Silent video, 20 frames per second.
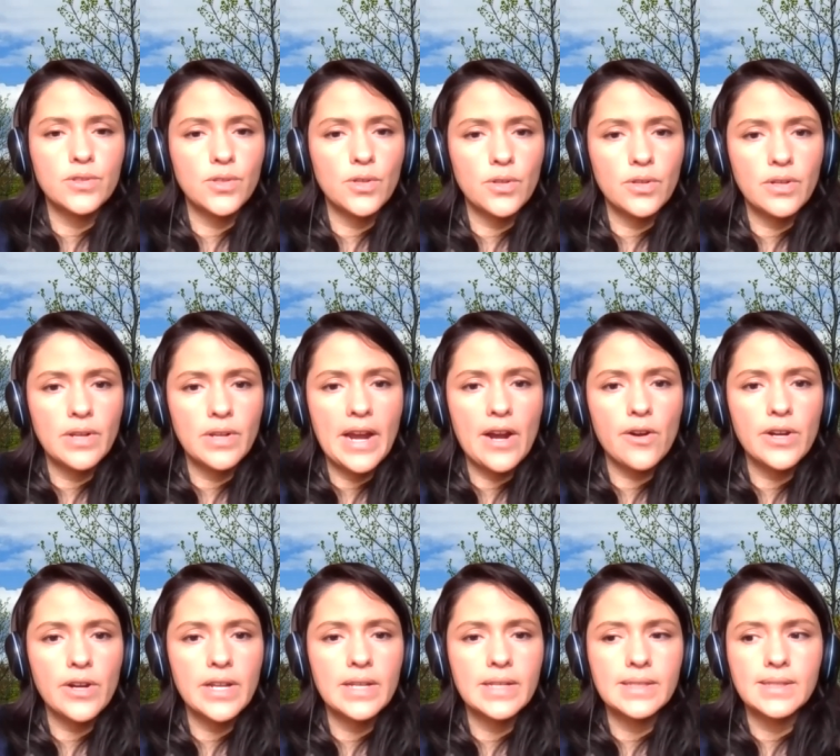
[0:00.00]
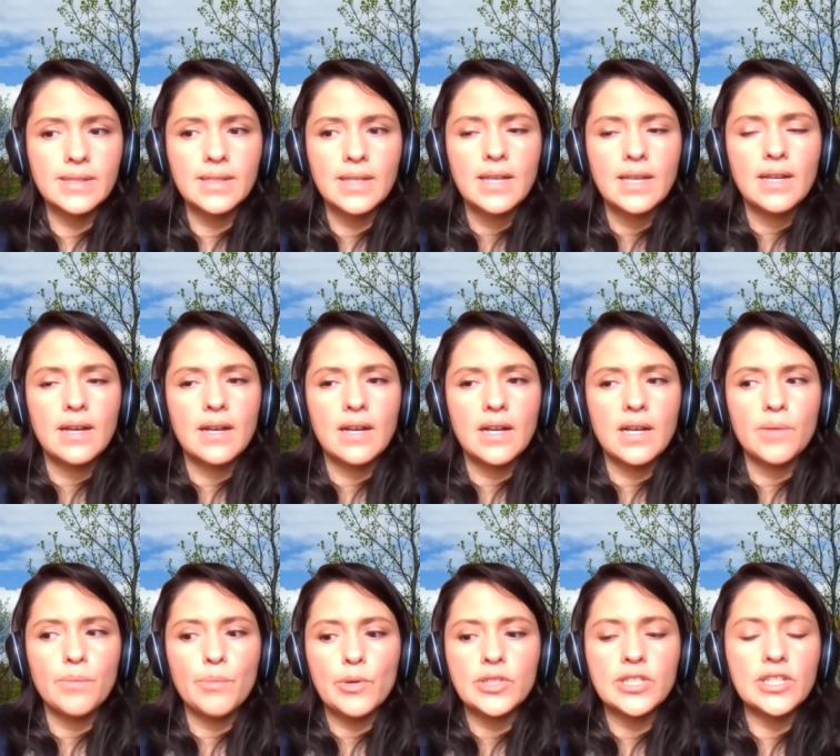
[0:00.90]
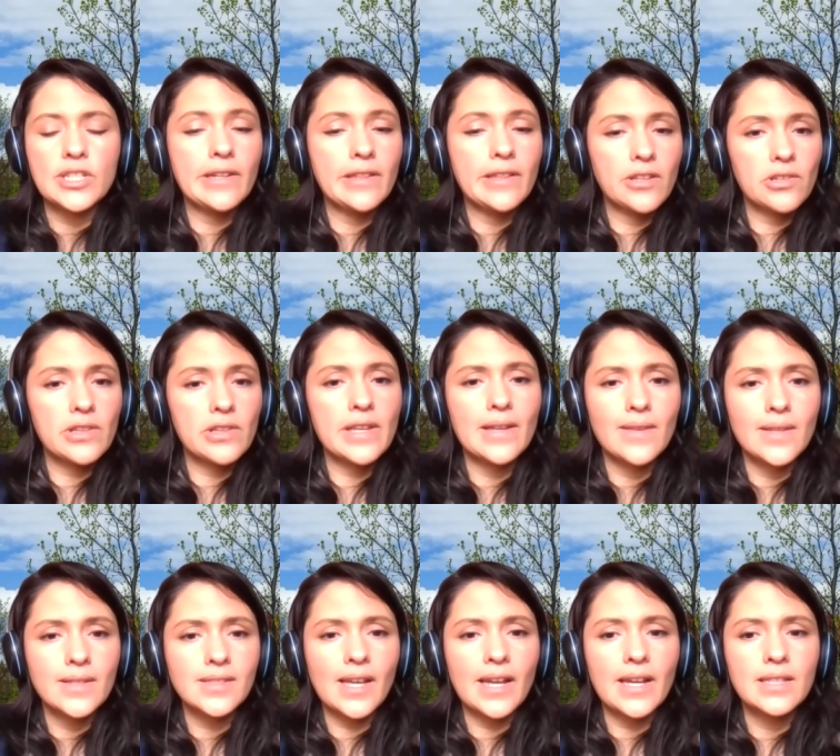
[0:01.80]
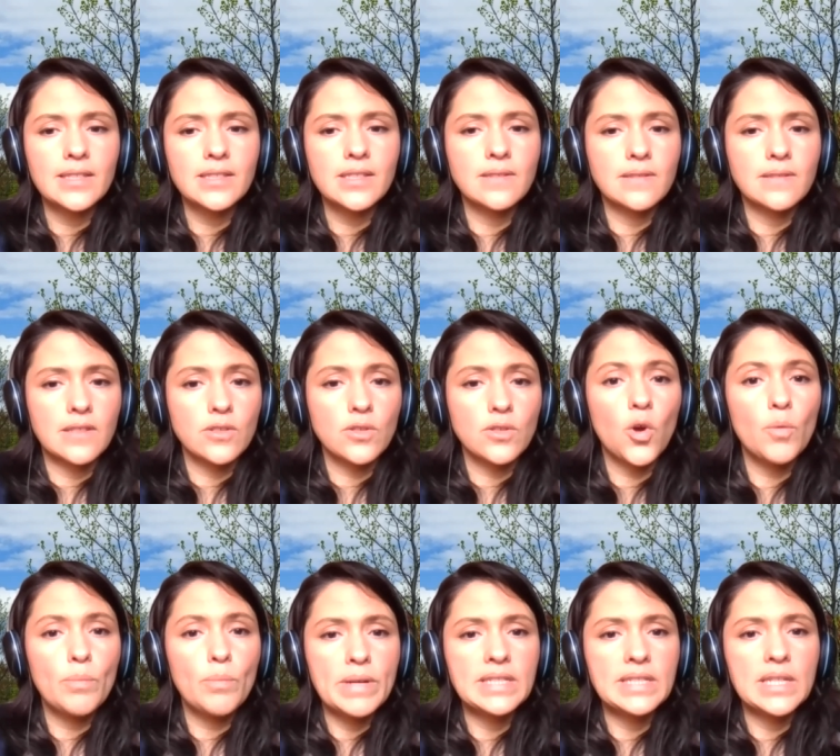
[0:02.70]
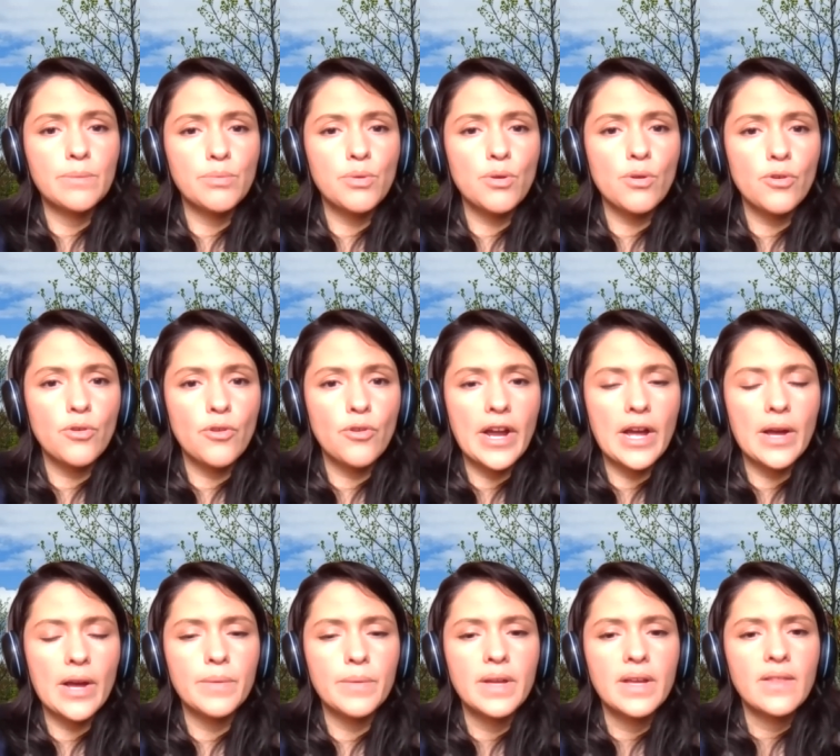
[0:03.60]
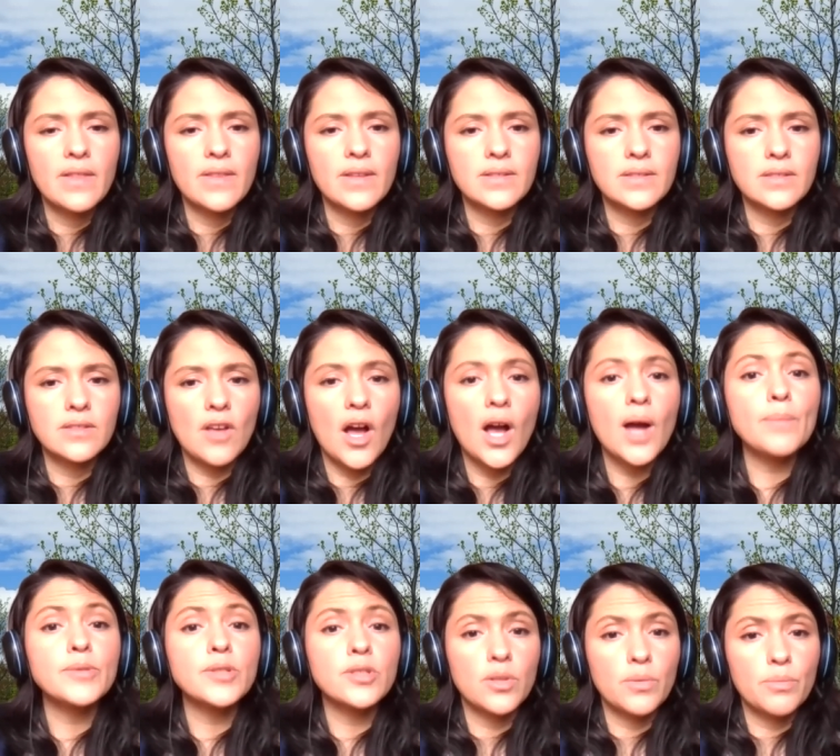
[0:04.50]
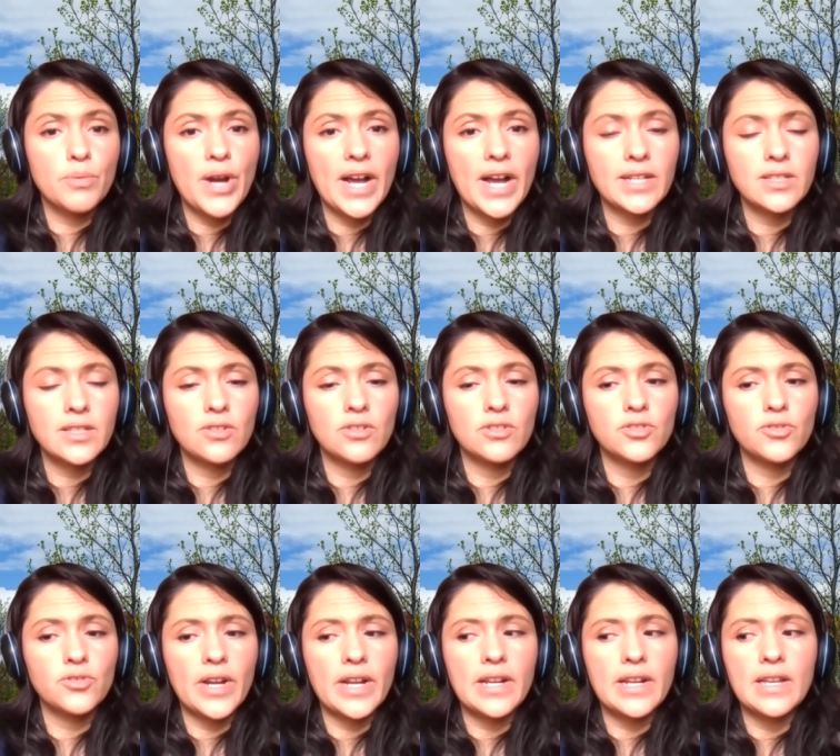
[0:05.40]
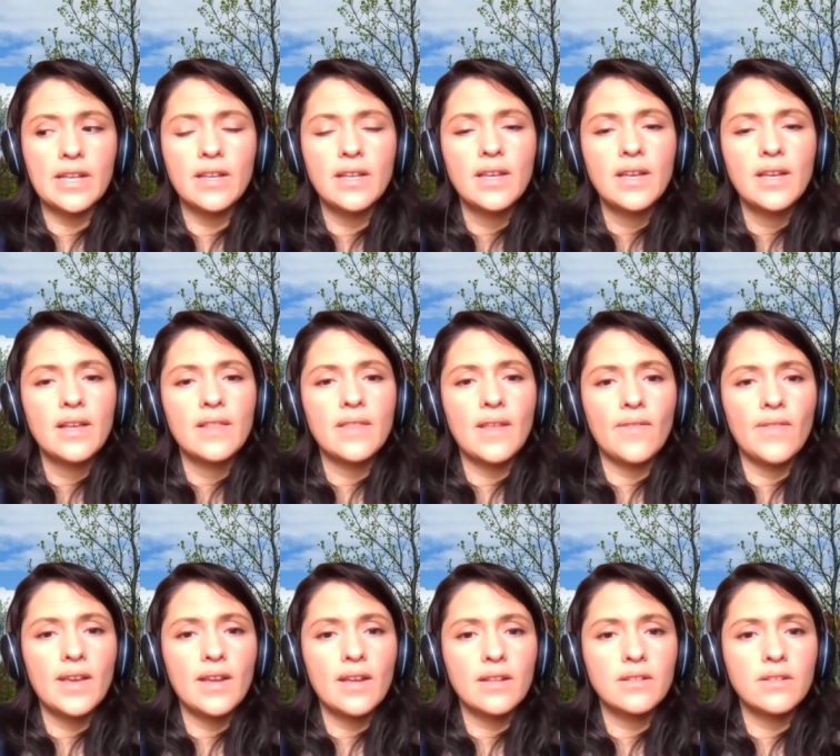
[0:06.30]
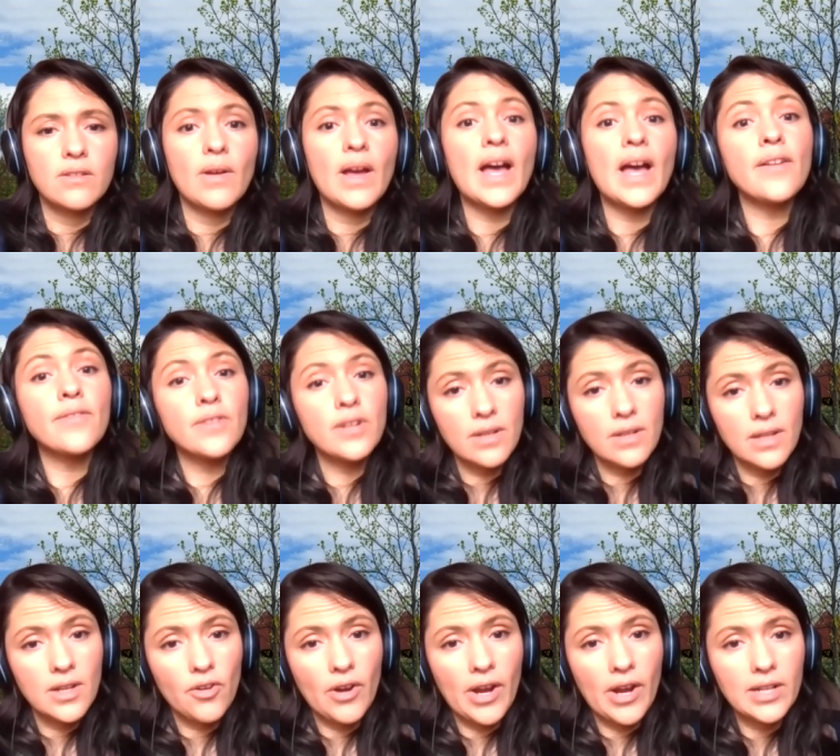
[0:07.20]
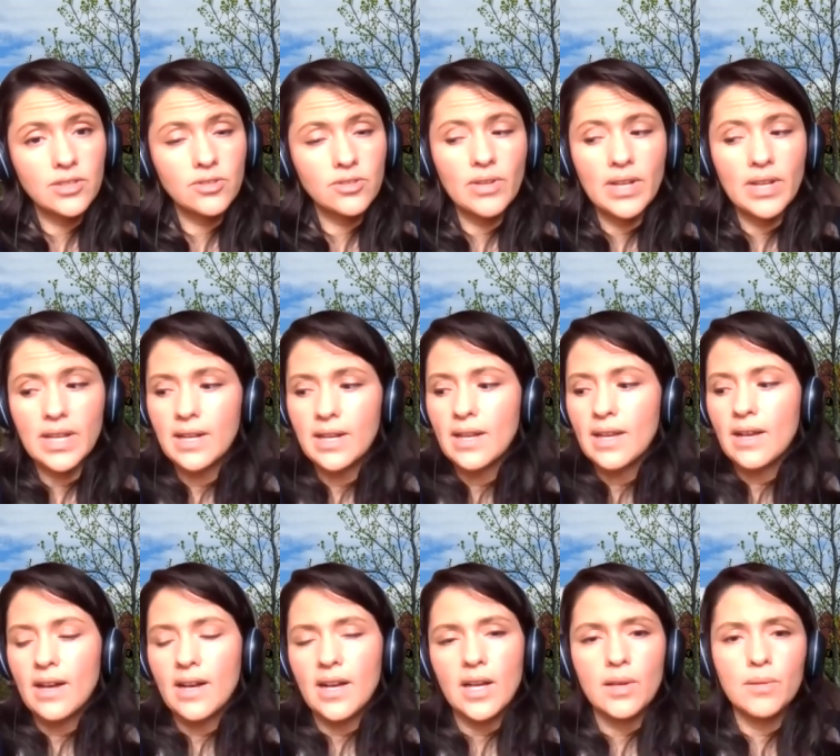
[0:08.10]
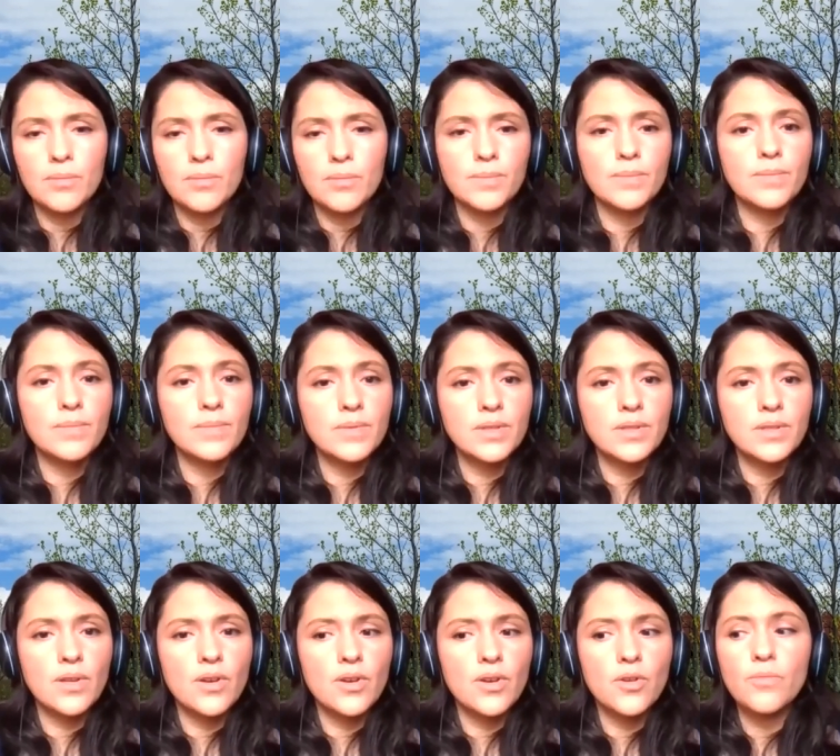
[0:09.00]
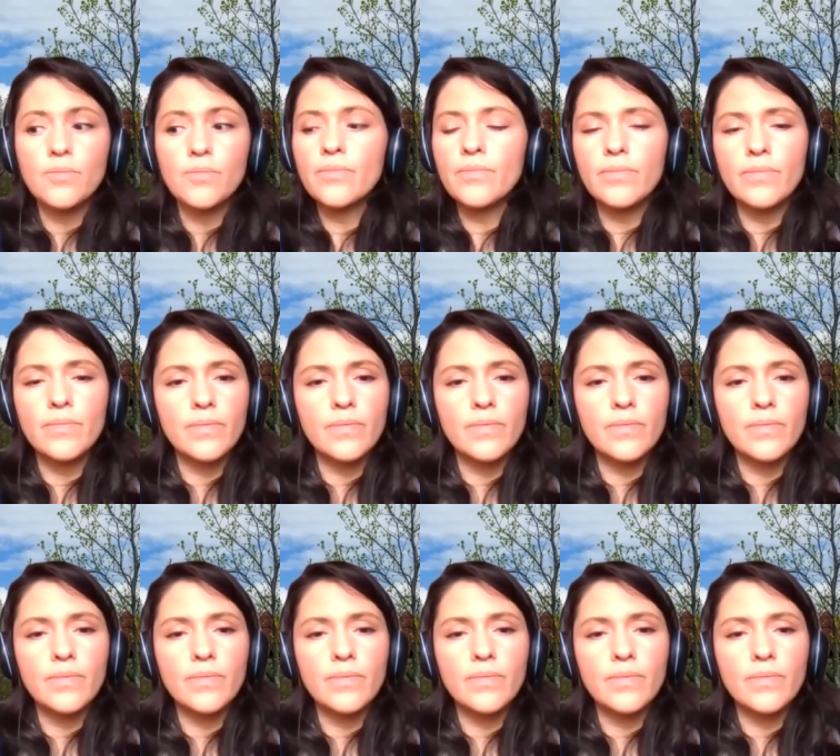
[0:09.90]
certain areas, uh, particularly in the sciences, there's O P T program. This is optional practical training that they can do after they graduate. Um, so